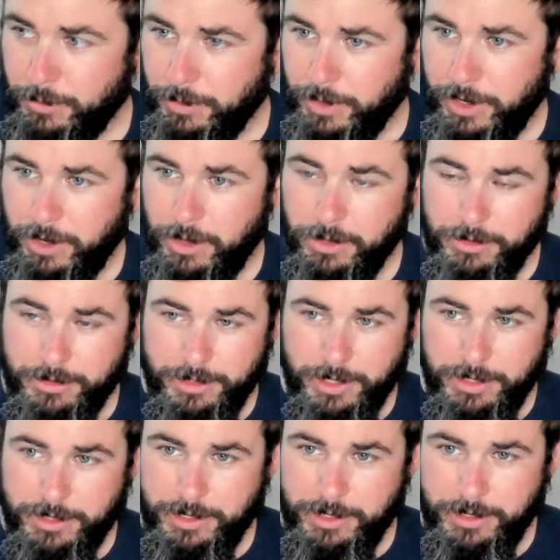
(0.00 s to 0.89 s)
all or
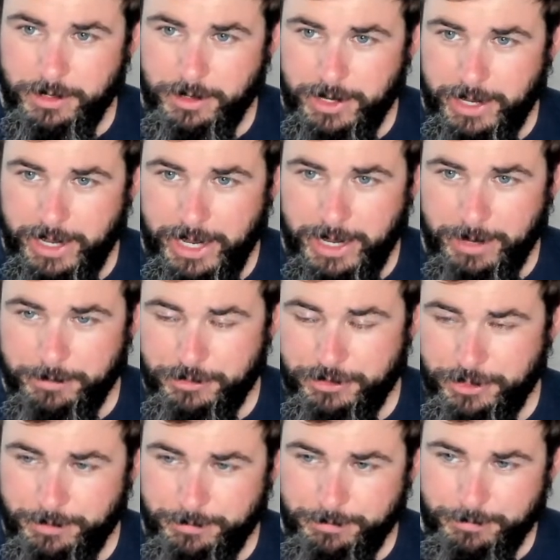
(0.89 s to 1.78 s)
nothing game, and
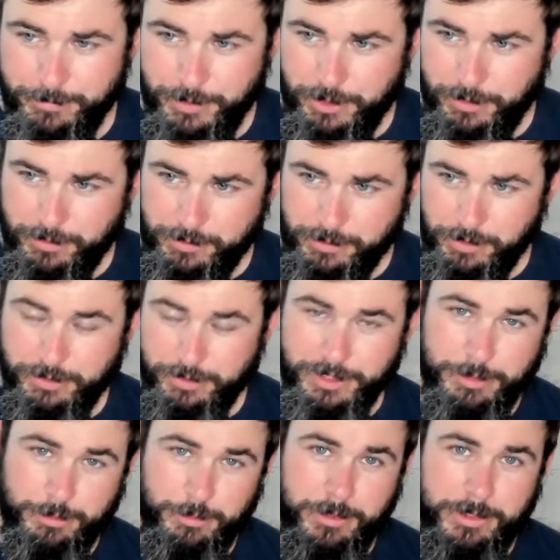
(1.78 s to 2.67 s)
she
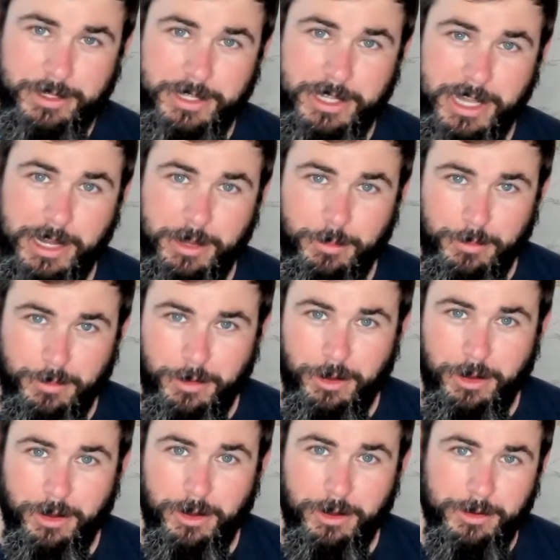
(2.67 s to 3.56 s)
closest one to that
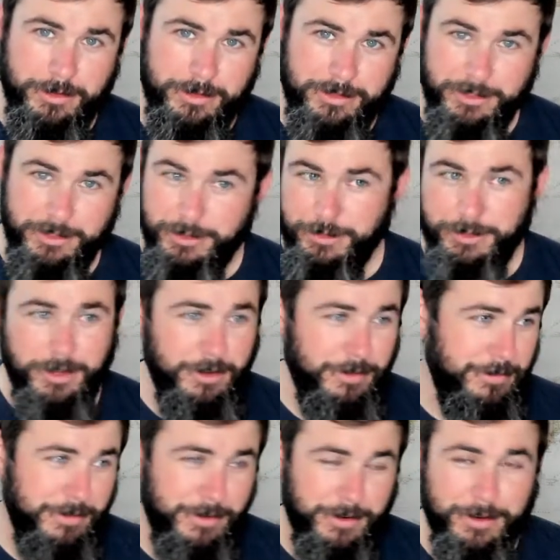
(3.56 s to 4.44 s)
wall, and you go
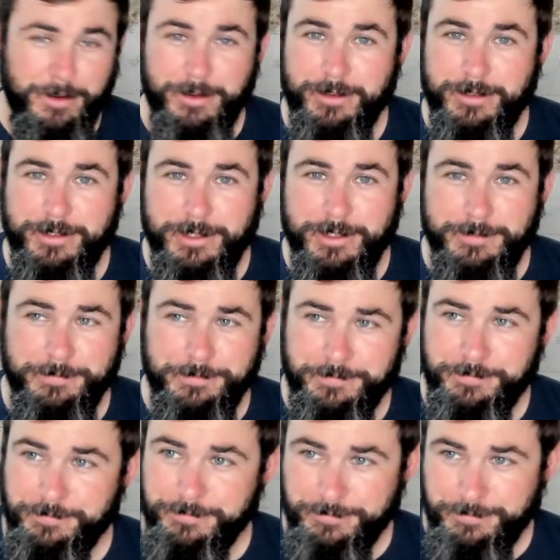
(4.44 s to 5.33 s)
first, and
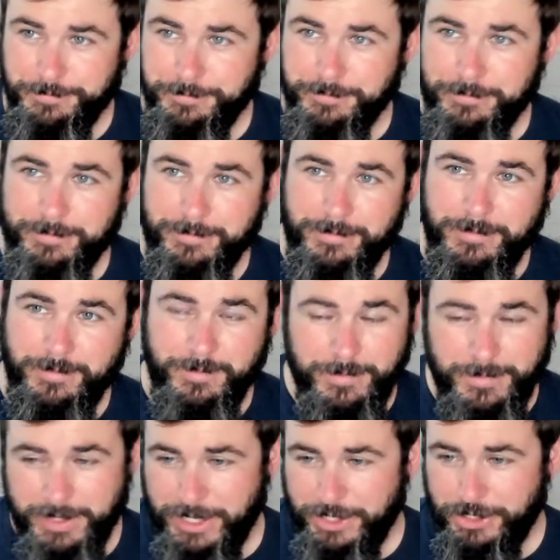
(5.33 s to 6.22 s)

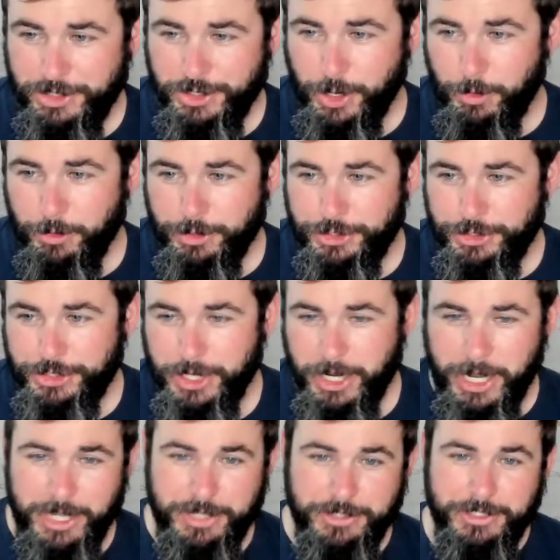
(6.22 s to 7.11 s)
they show her
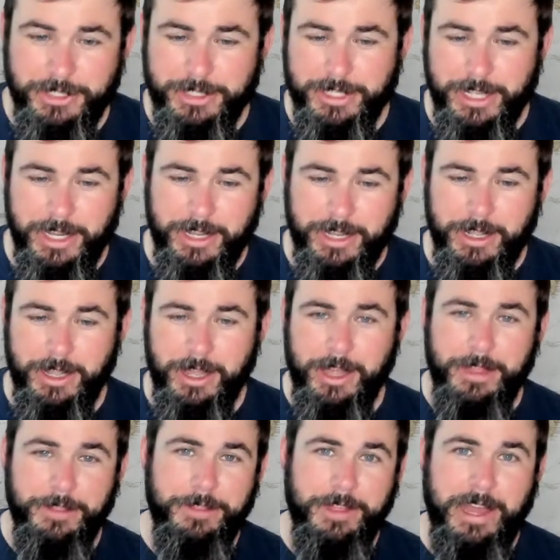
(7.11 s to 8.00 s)
shot, and she's like
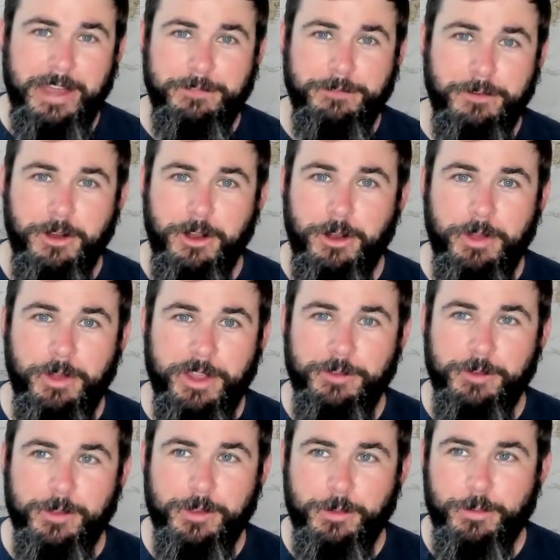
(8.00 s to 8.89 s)
that far away
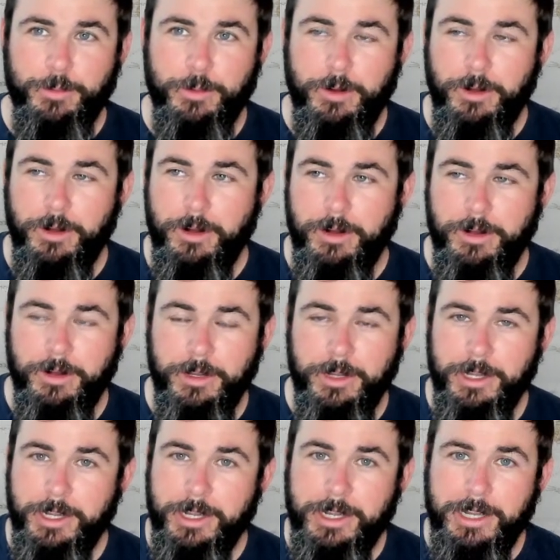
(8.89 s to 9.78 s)
from the wall,
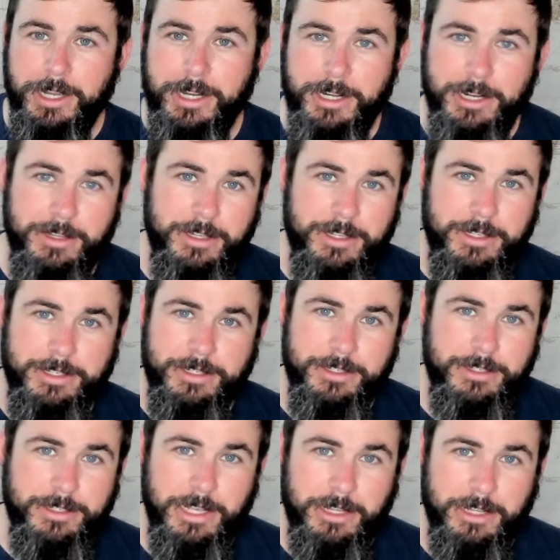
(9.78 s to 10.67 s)
and then this
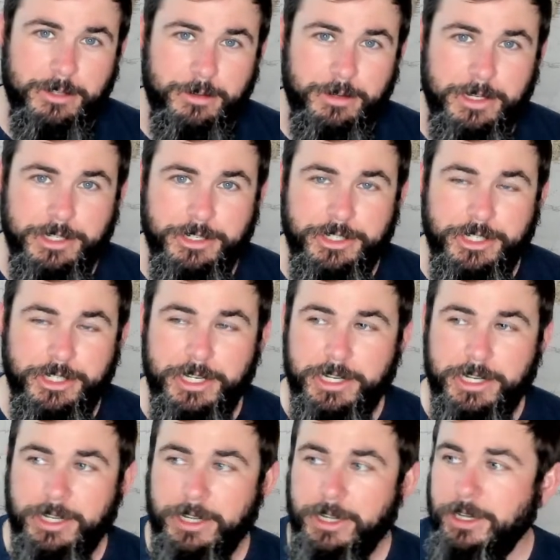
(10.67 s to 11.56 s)
South Korean
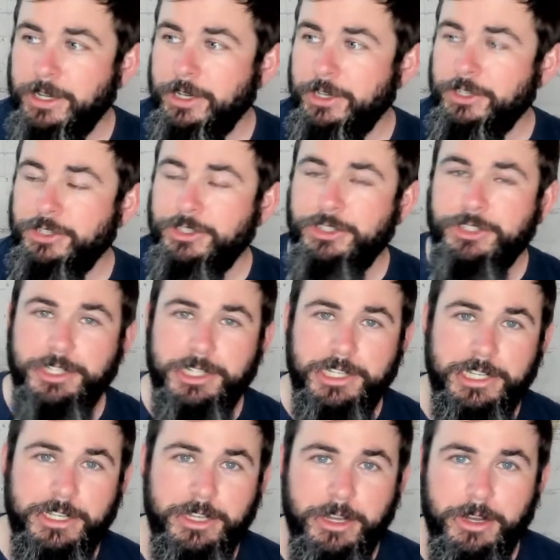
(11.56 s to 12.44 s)
chick,
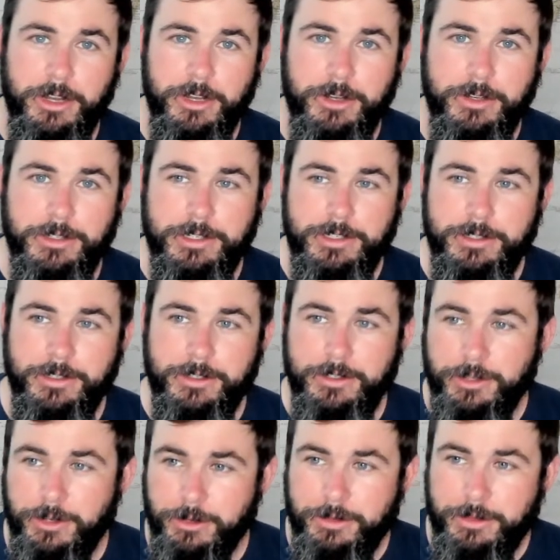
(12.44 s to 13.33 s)
she goes, and
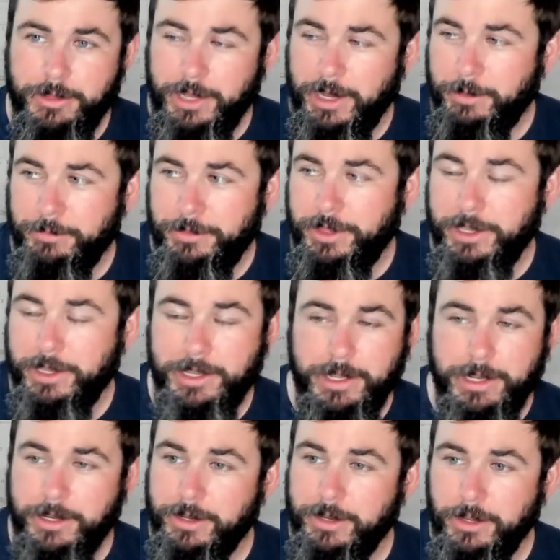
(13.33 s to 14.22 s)
I'm
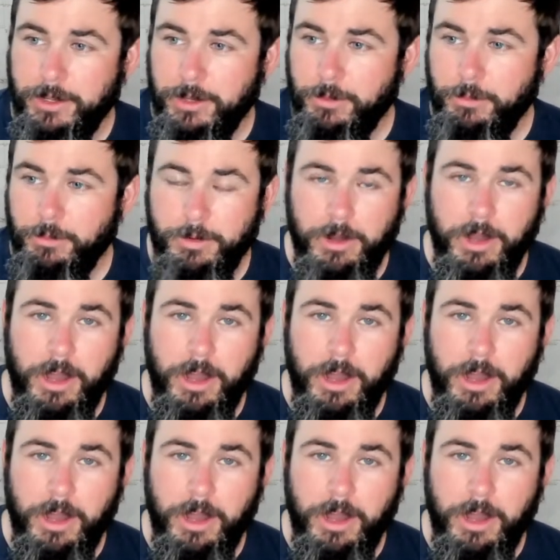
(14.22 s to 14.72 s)
thinking, well,